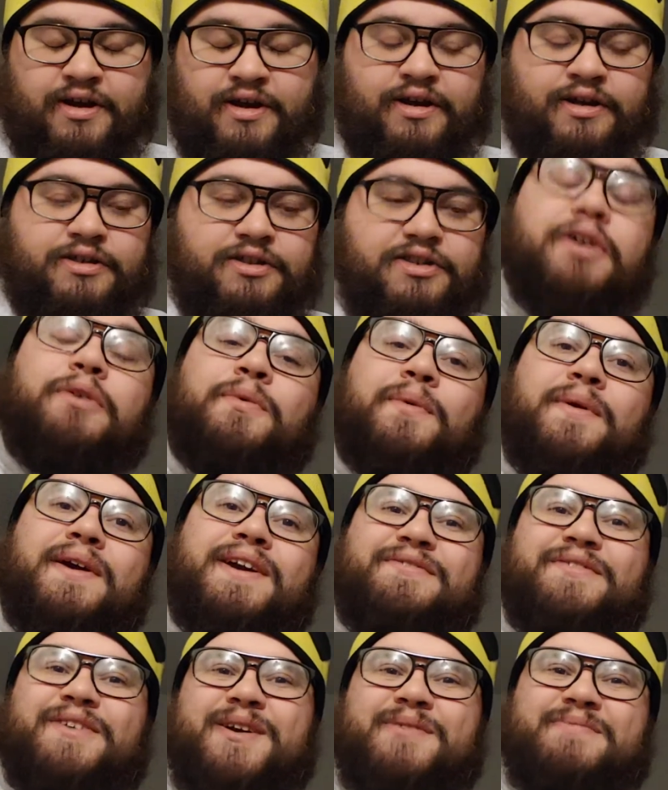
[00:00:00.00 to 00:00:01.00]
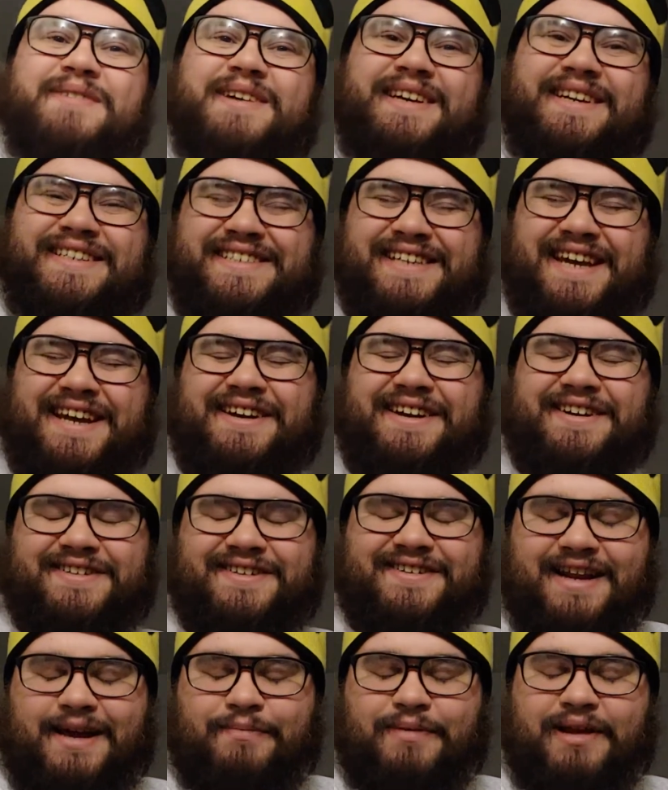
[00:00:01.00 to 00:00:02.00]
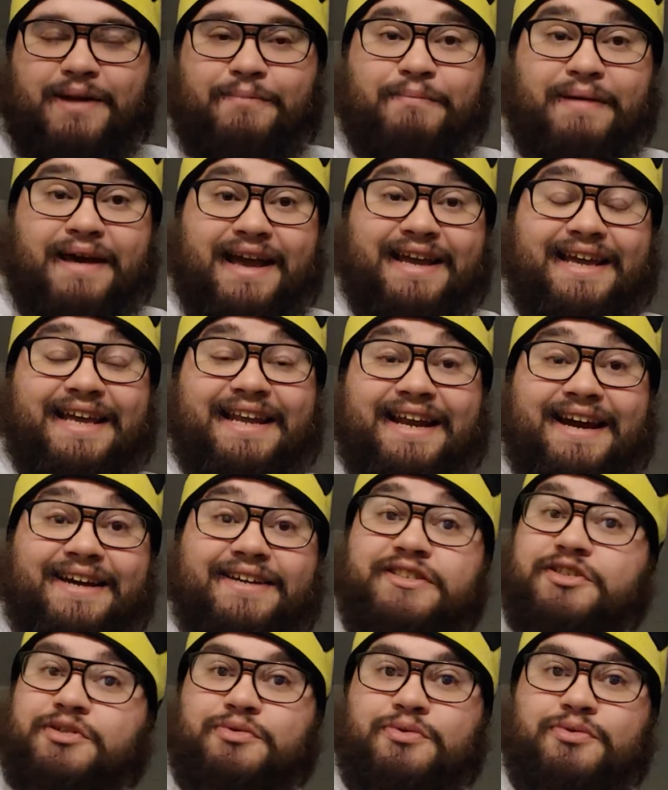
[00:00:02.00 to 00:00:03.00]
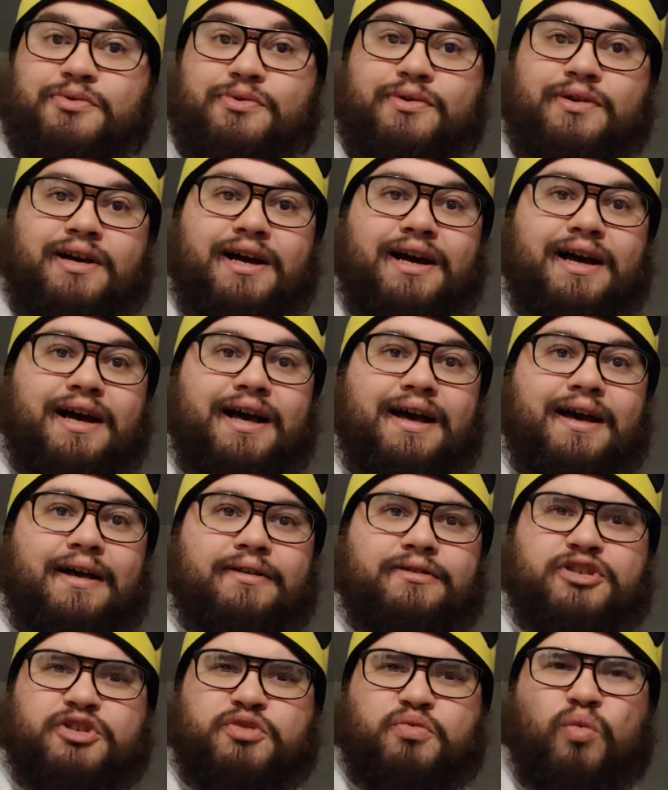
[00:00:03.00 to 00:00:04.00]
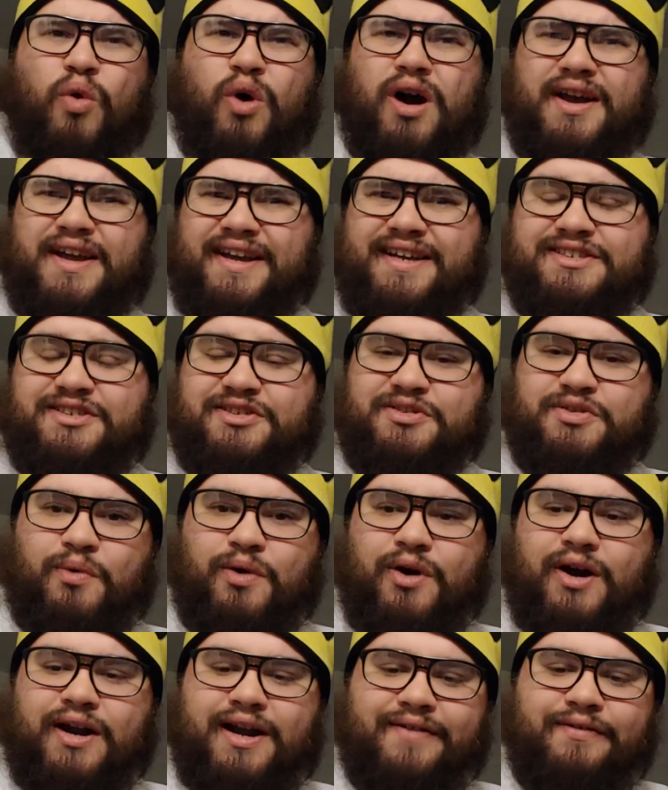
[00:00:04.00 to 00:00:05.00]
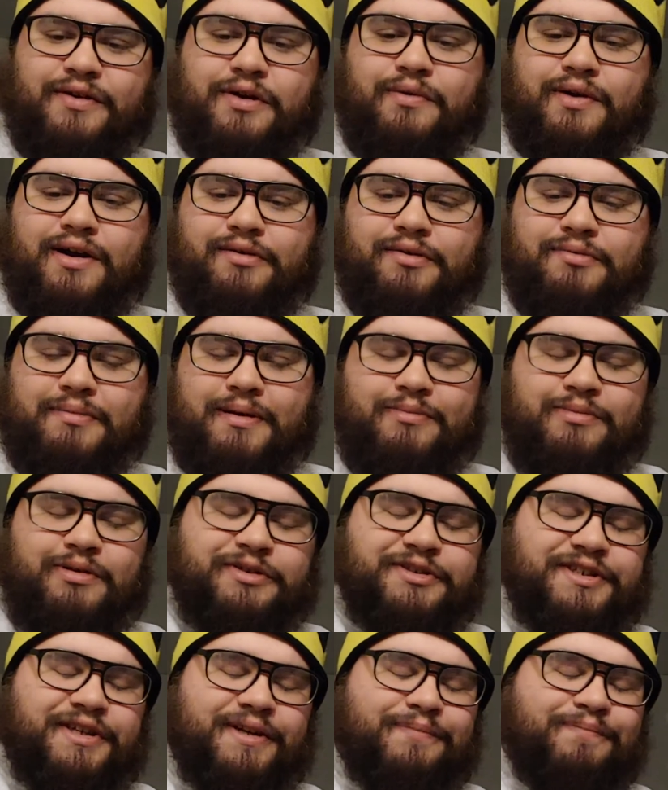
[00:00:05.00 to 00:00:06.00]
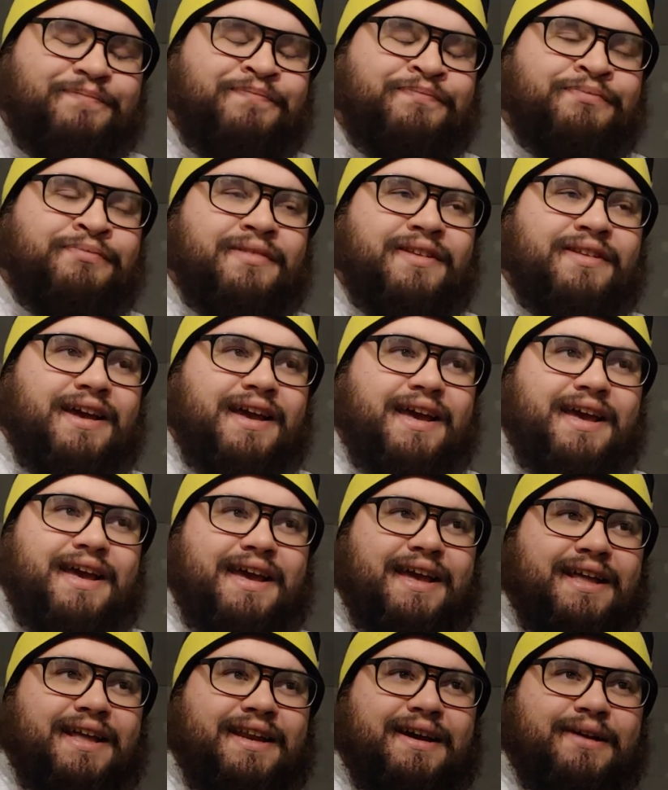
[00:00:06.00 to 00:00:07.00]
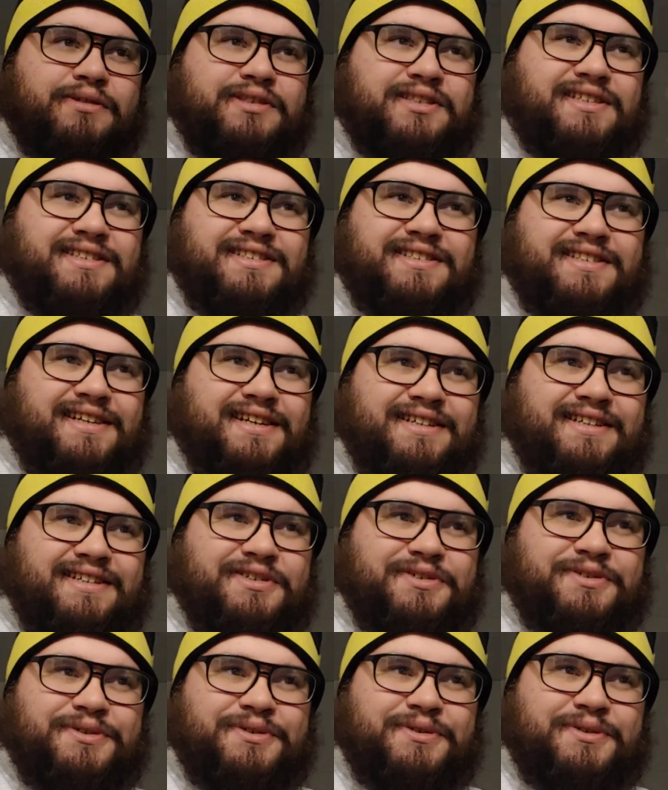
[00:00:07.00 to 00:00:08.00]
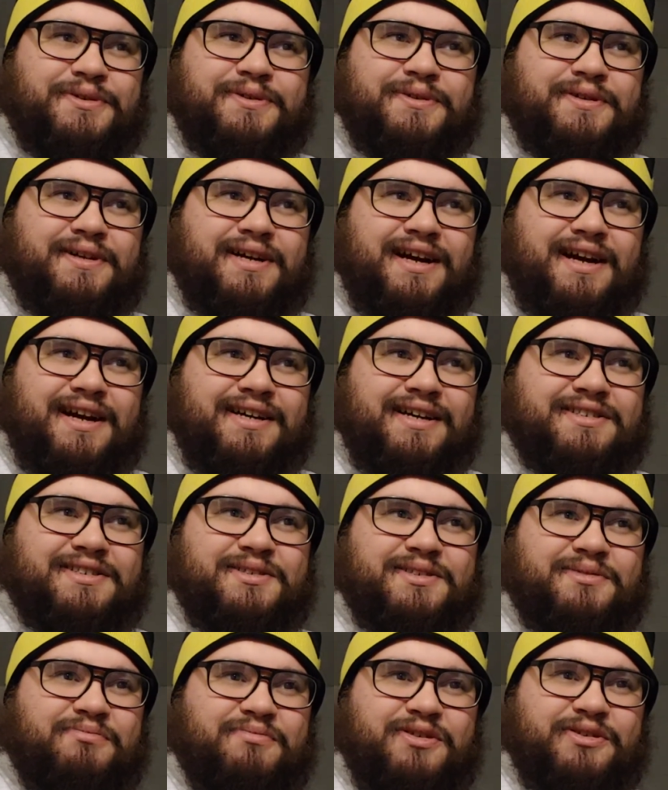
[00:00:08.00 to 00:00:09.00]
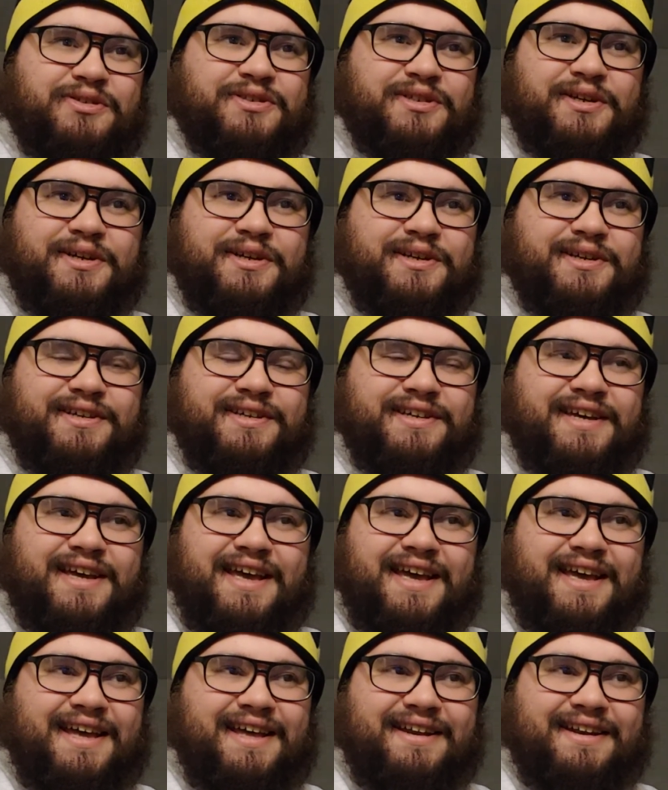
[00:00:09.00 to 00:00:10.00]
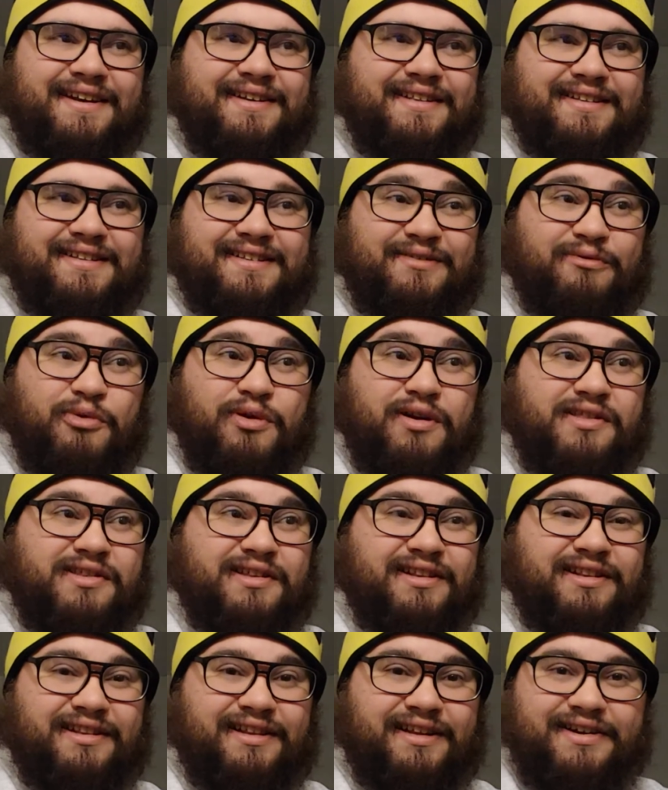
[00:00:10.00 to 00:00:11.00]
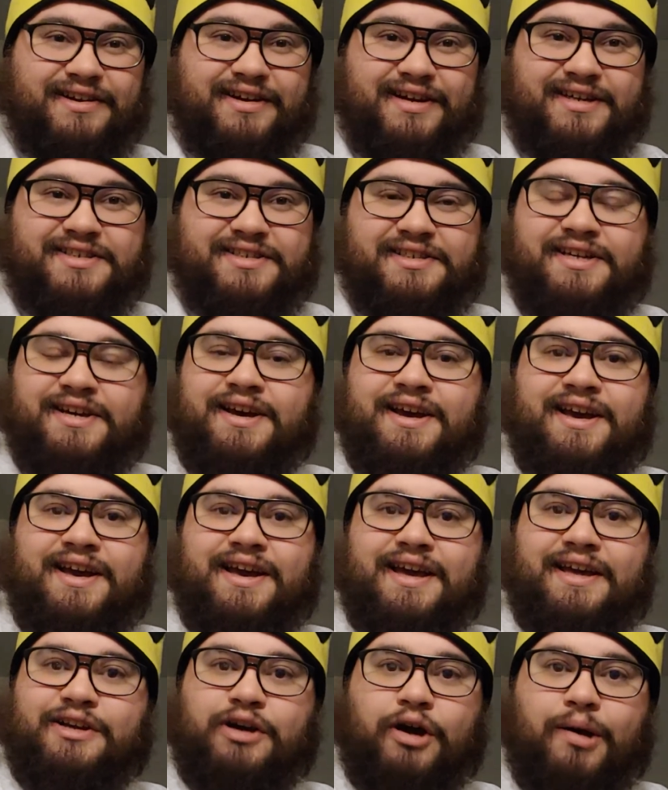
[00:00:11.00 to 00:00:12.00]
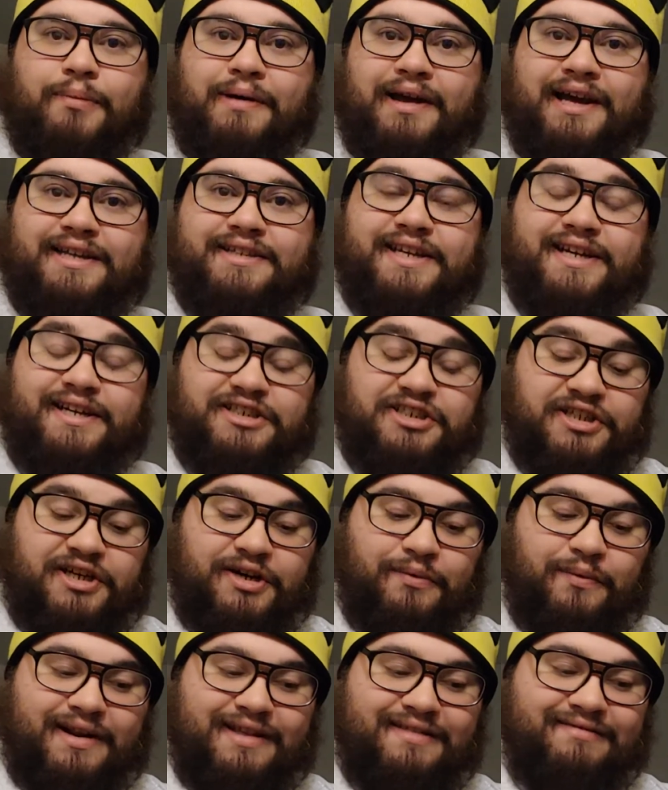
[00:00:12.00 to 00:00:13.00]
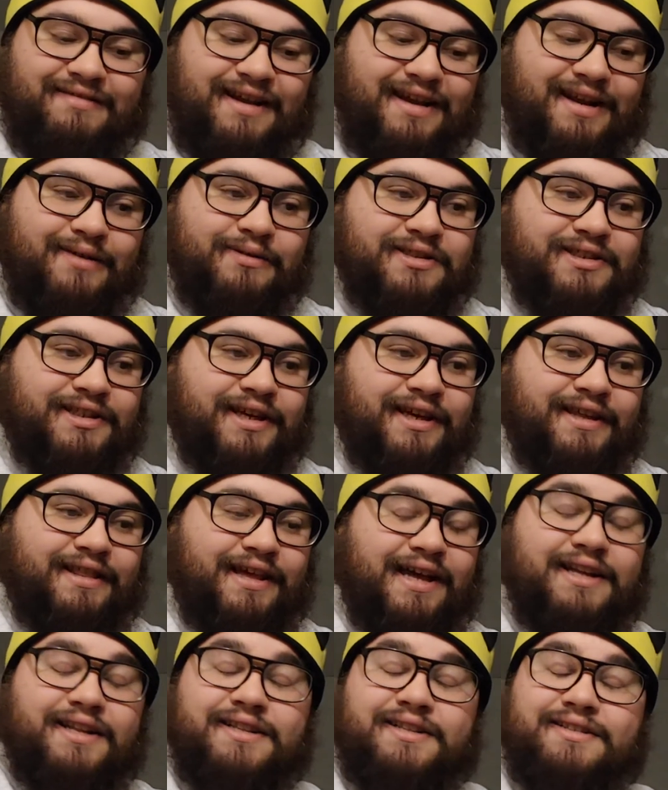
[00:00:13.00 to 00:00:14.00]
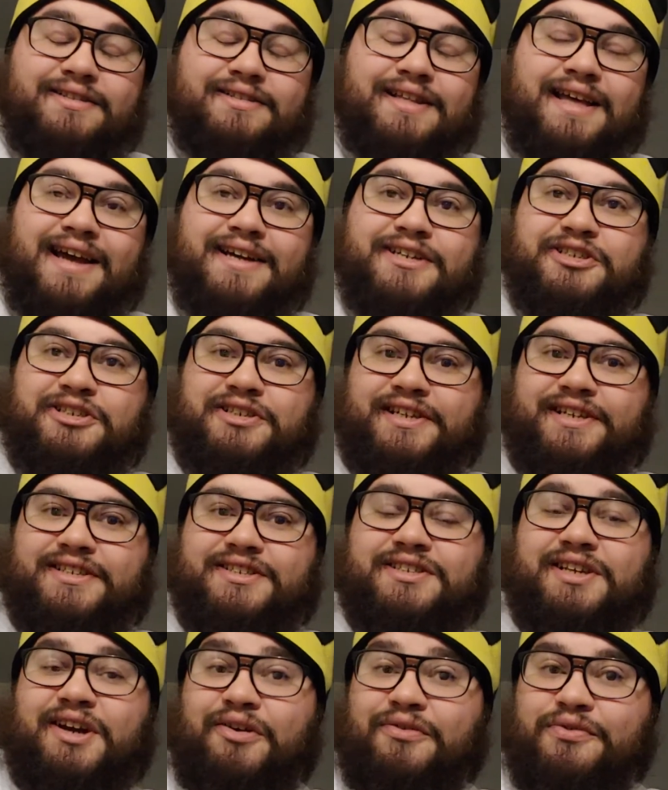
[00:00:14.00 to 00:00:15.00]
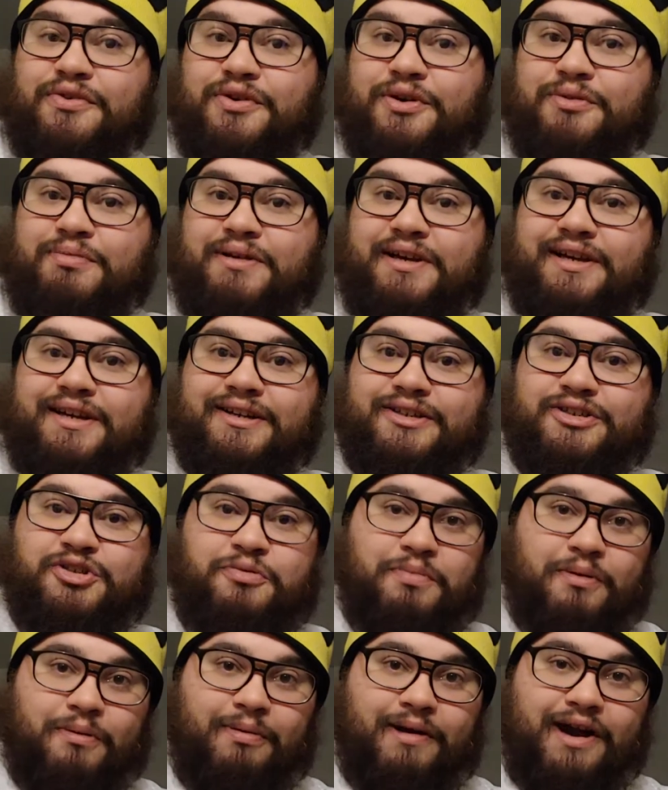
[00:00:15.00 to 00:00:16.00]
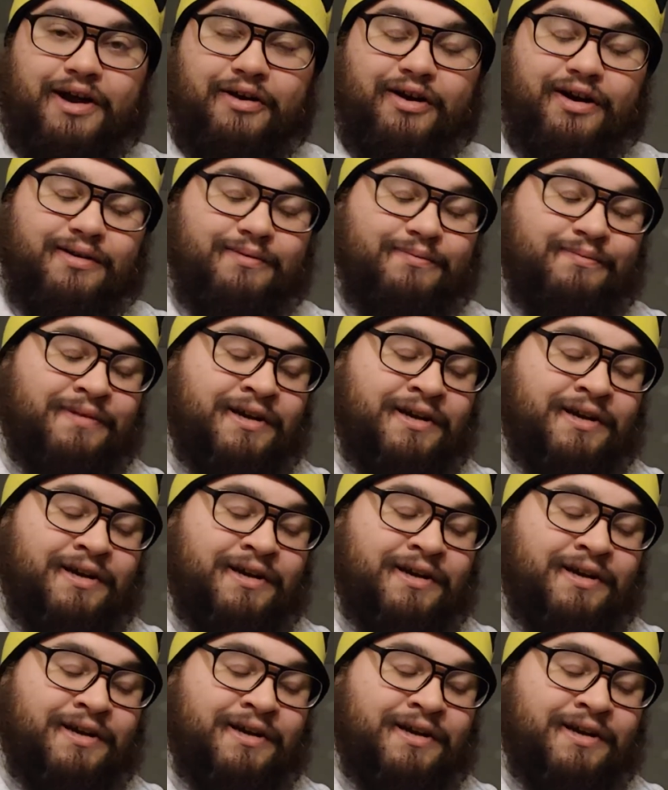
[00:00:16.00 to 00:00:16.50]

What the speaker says: So Reverb is a character that I made up back in high school, just walking, because I used to walk everywhere with my music, and I was listening to some music, and one of the lyrics had caught my attention, and when it did, I was like, that actually itself could be a superpower.